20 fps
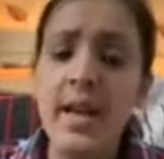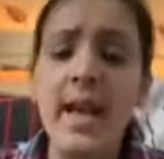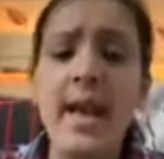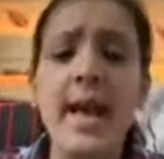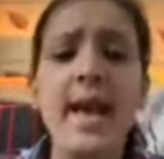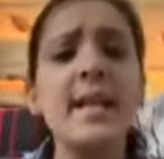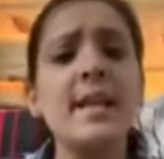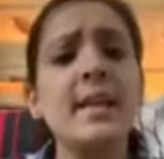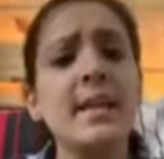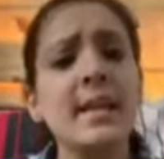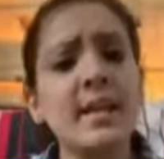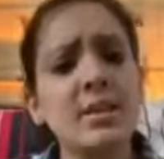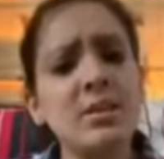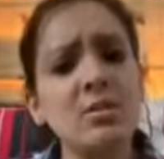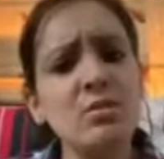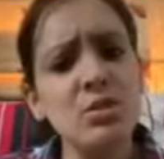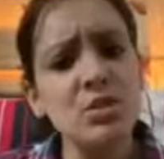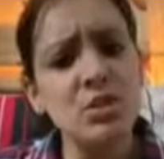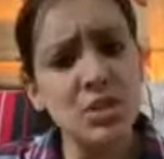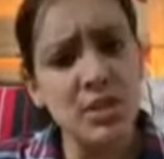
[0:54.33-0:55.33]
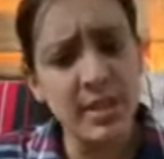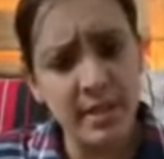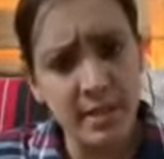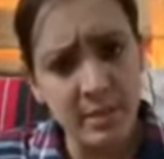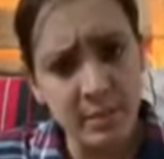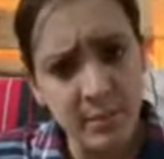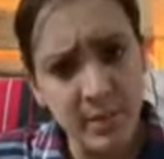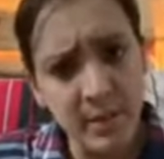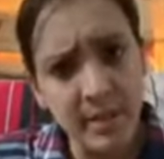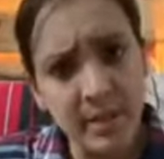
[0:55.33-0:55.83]
And can you tell
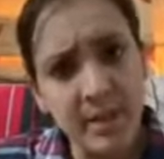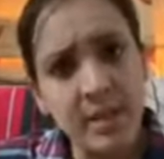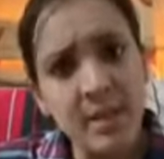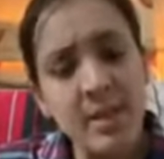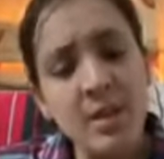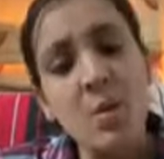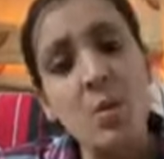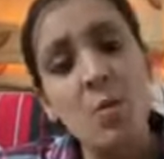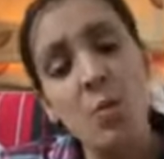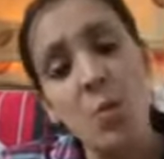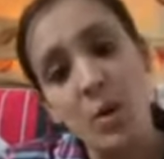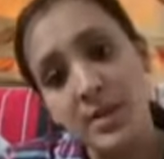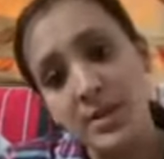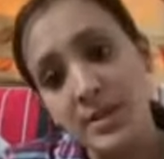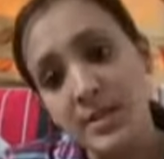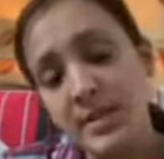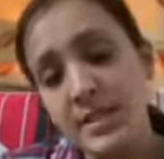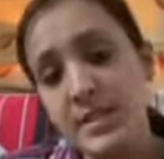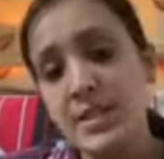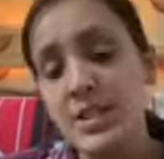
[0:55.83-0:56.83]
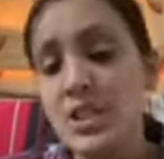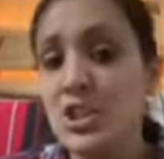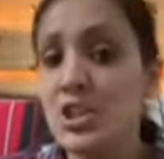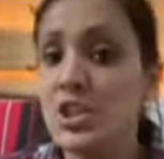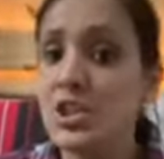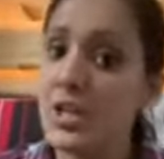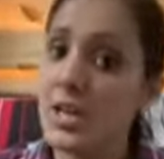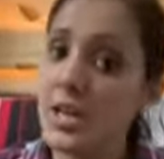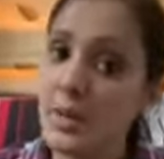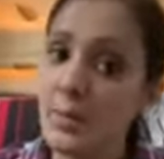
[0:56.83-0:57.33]
me what is the
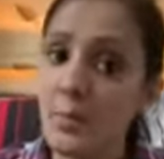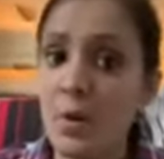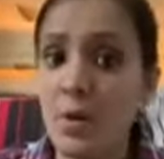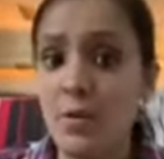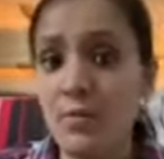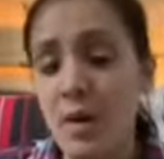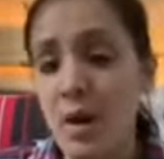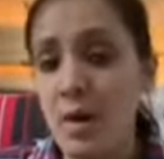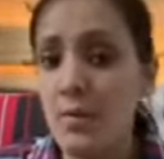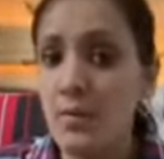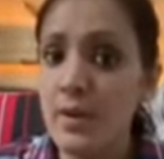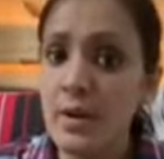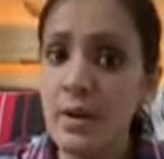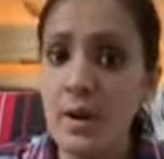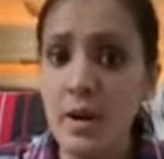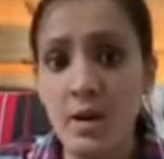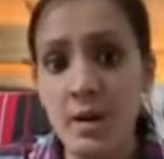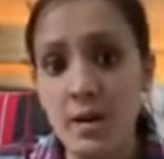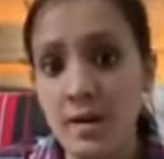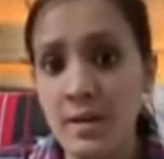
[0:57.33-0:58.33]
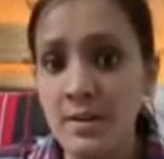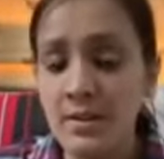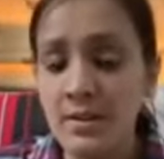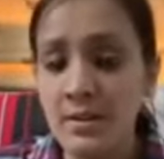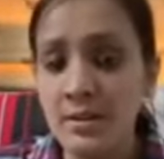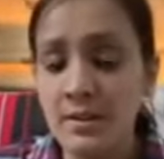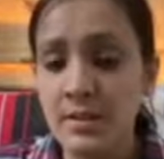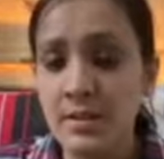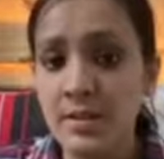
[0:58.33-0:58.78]
shape of our Earth?